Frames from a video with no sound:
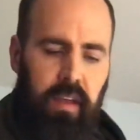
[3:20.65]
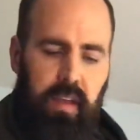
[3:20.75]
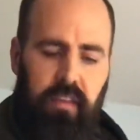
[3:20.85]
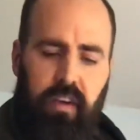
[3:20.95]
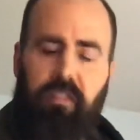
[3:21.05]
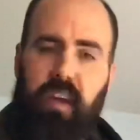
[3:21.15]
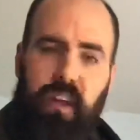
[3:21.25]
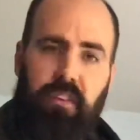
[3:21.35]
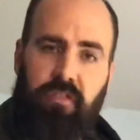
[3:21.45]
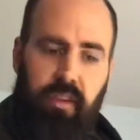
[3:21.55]
It's actually
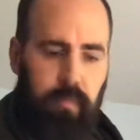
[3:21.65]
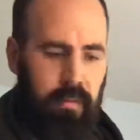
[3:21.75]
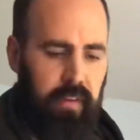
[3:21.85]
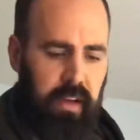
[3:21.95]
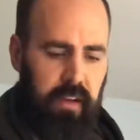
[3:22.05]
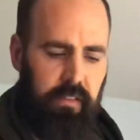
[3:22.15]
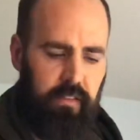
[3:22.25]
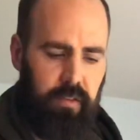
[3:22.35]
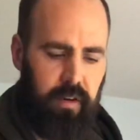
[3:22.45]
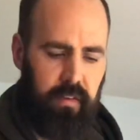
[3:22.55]
on your cheaper side of
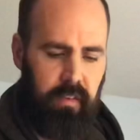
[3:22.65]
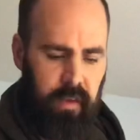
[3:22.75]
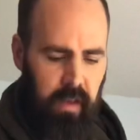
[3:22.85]
fedoras,